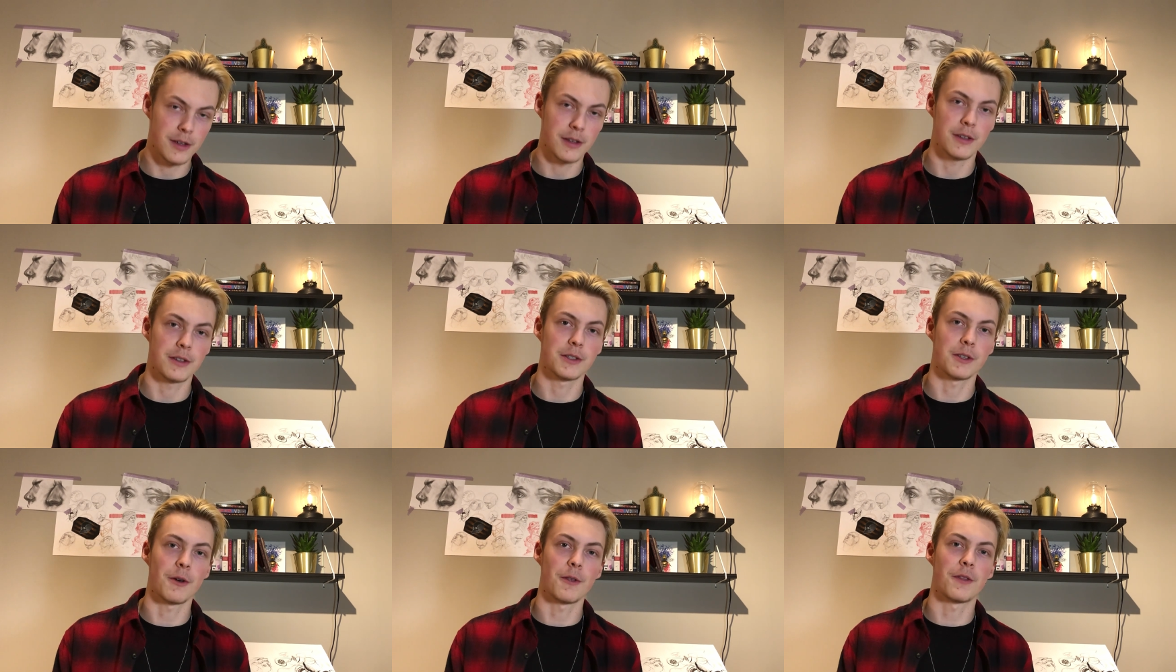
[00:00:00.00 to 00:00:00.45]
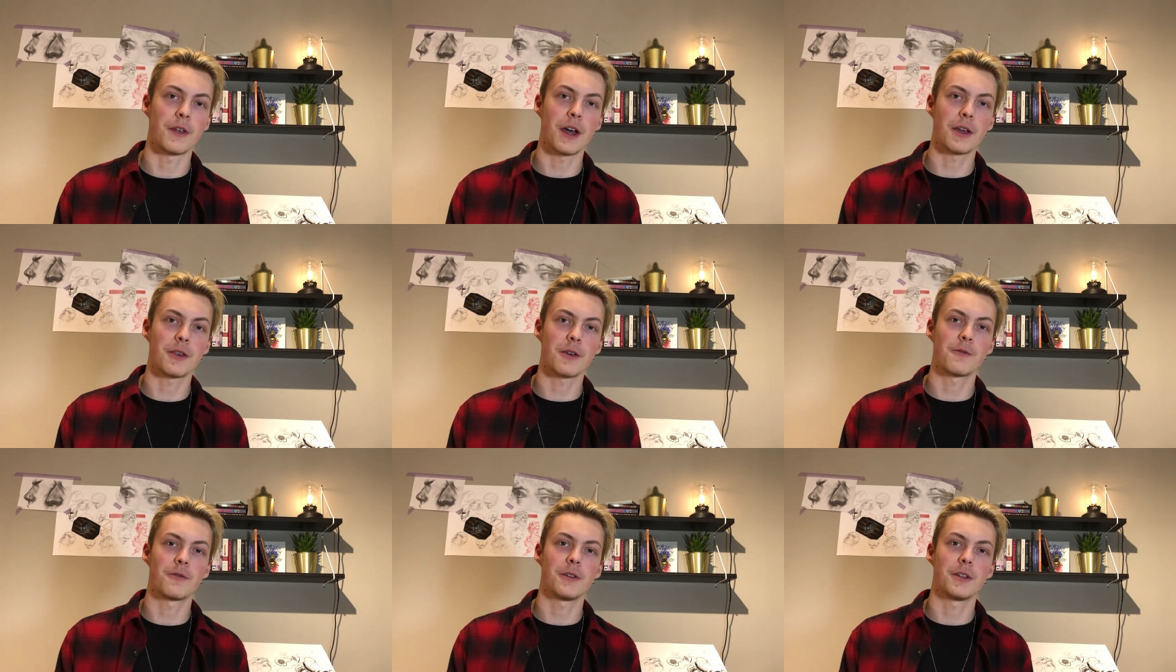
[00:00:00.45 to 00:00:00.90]
So
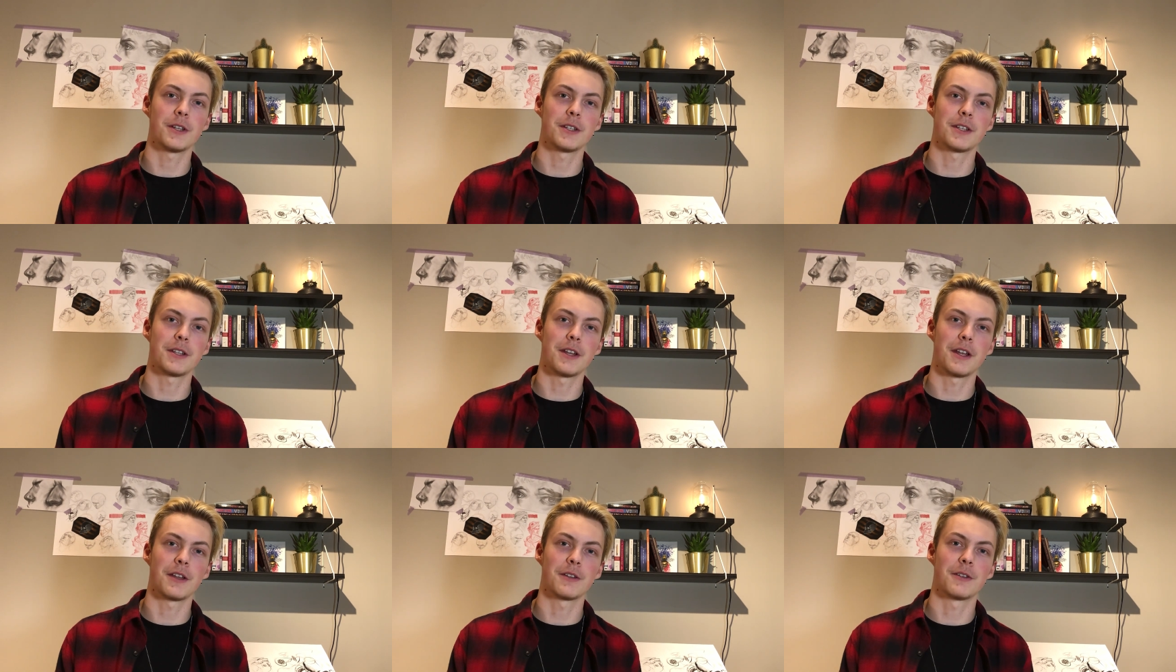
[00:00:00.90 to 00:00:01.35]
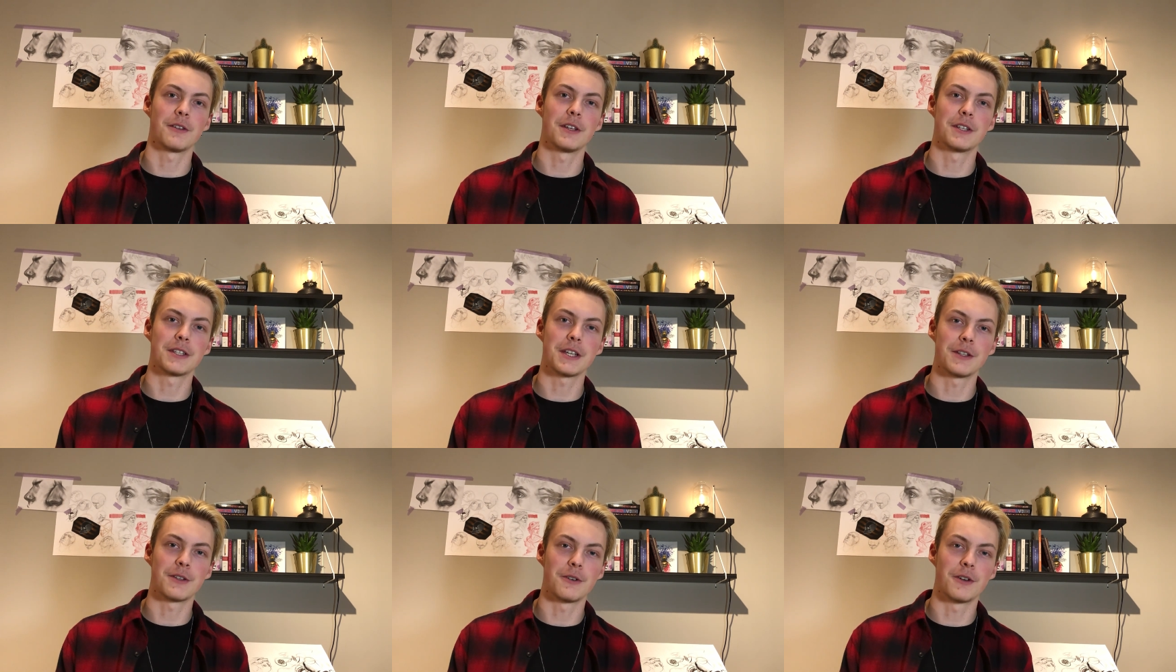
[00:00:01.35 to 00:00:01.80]
thank you for listening to
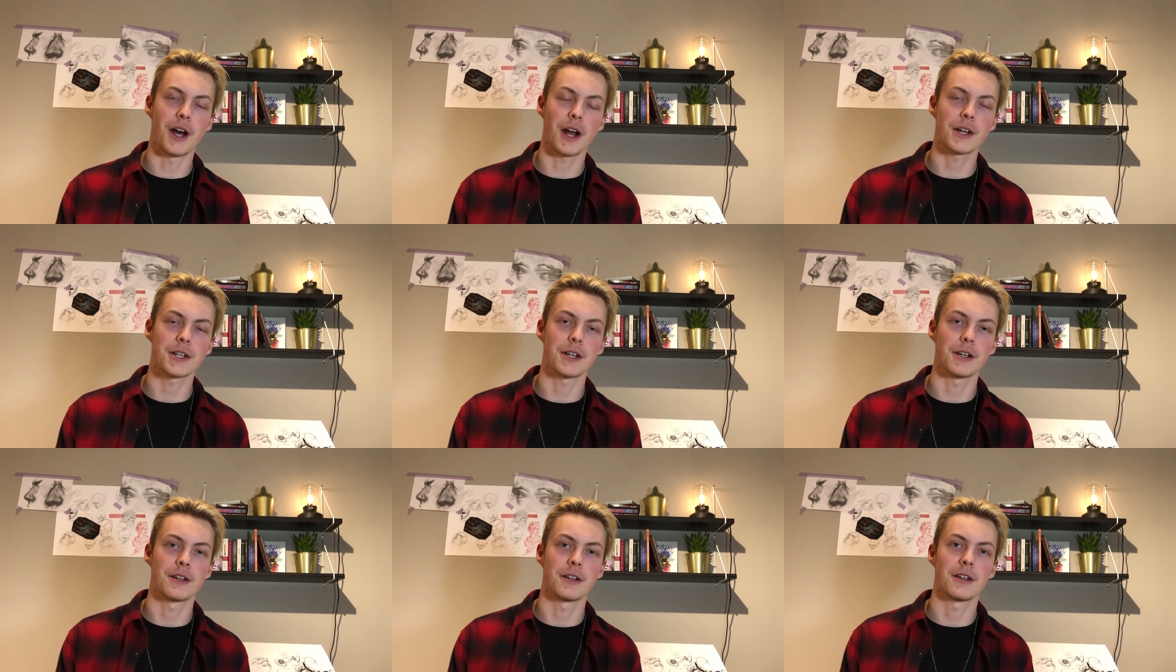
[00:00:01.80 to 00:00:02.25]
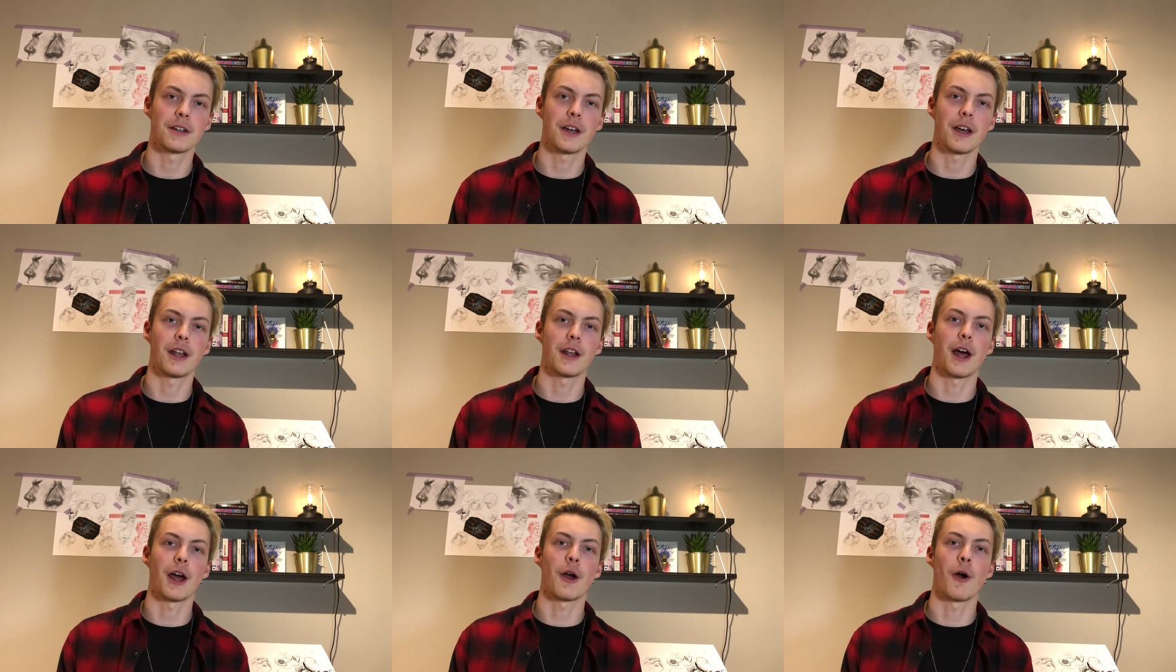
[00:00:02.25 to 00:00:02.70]
this introduction,
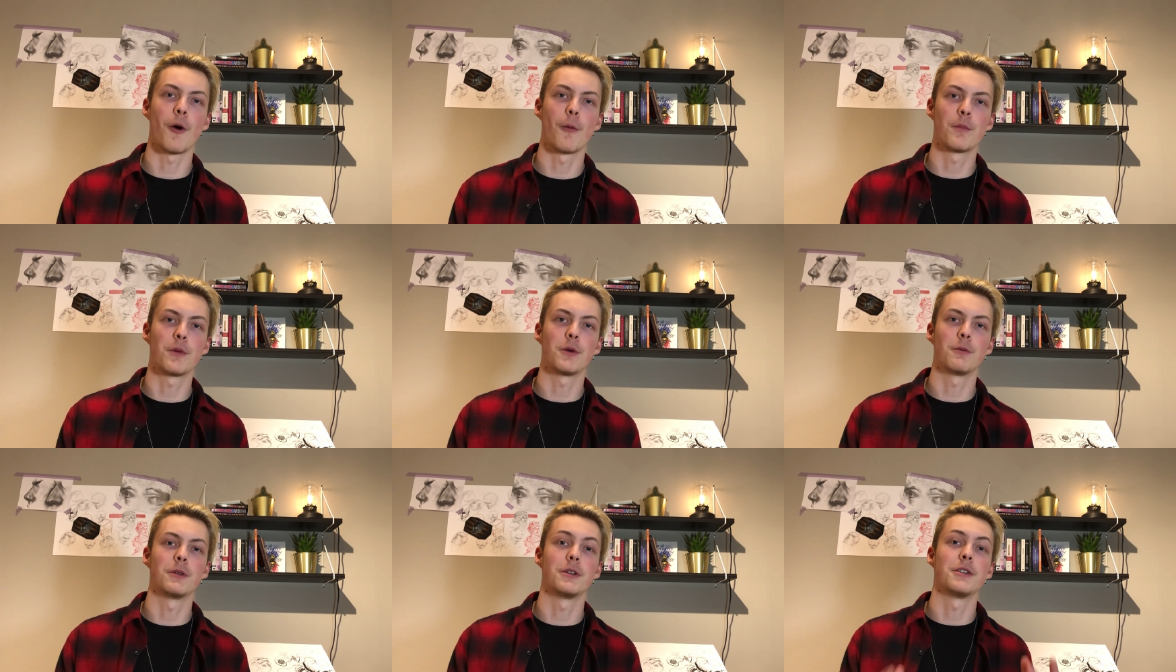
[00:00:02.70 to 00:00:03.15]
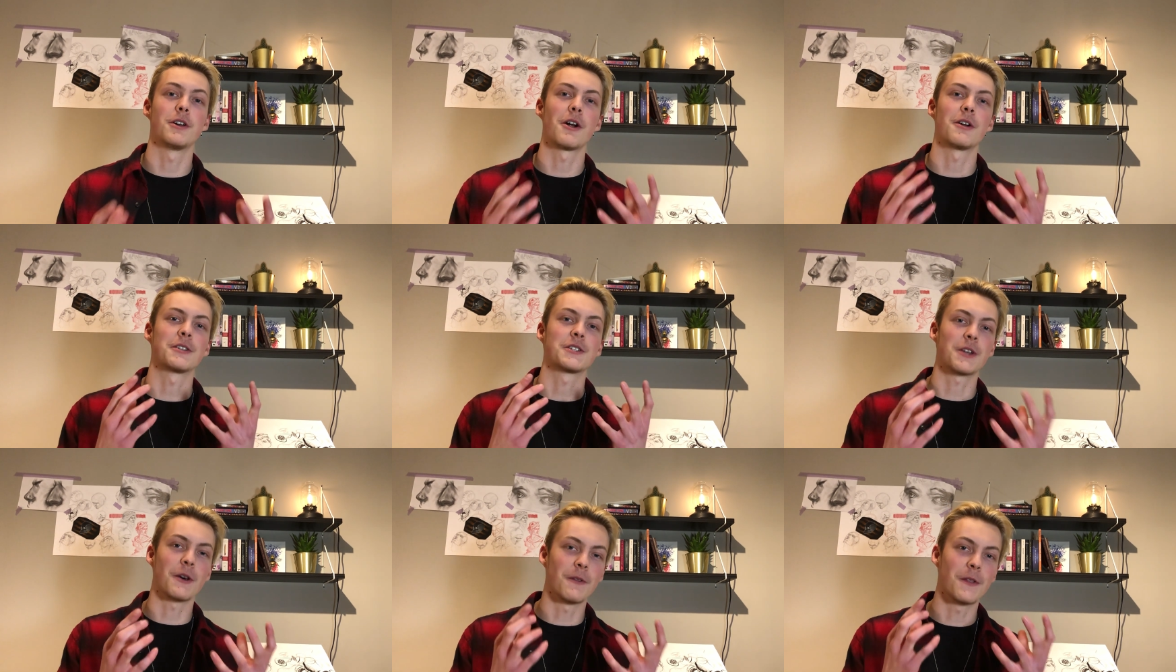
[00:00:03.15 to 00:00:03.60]
and I hope you will learn
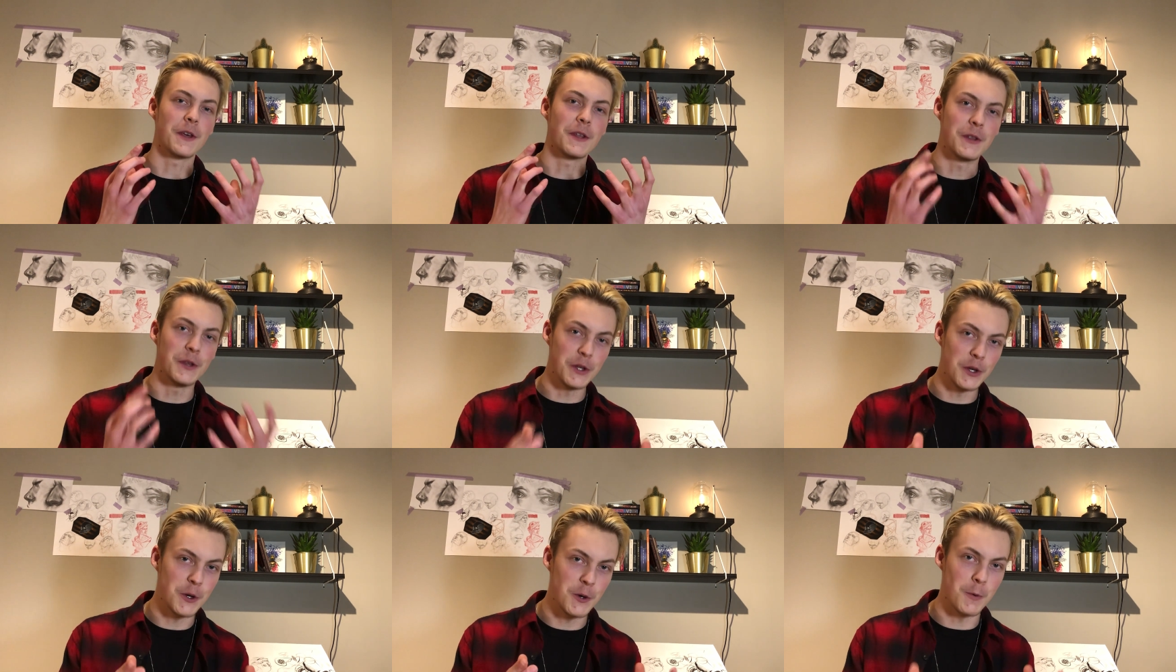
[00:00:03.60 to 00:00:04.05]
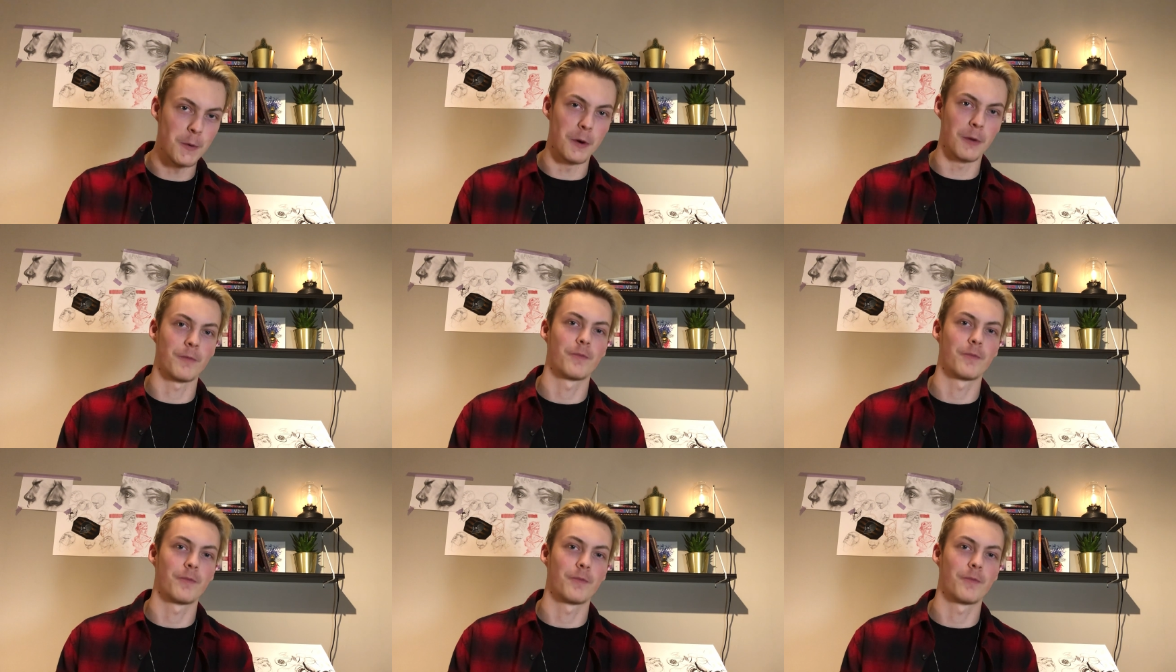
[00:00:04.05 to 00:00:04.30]
something new,